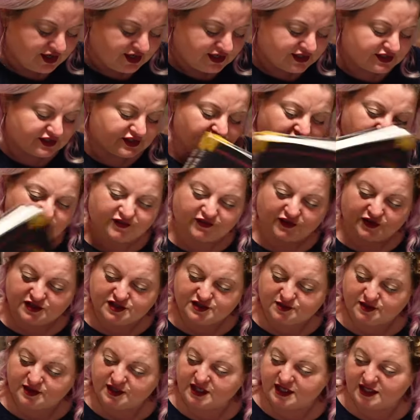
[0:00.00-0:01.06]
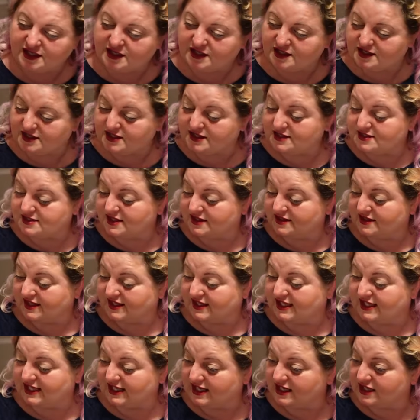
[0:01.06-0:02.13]
So the first one is The
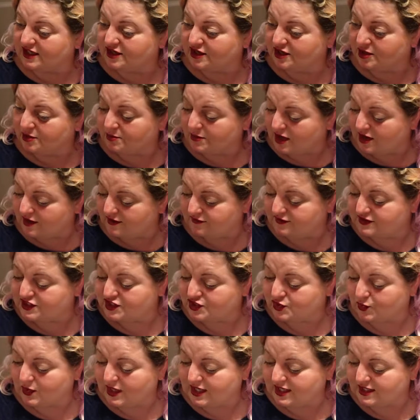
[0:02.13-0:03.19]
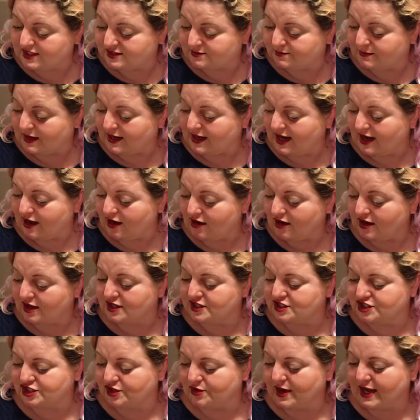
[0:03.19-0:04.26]
Kingdom of Sweets by Erica
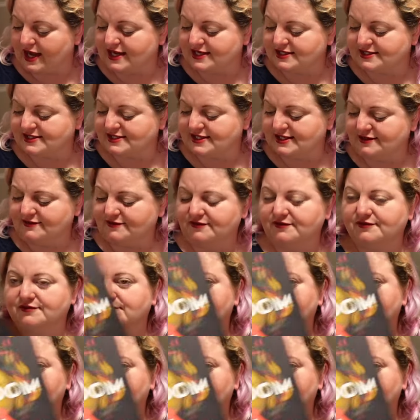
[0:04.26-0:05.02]
Johansson.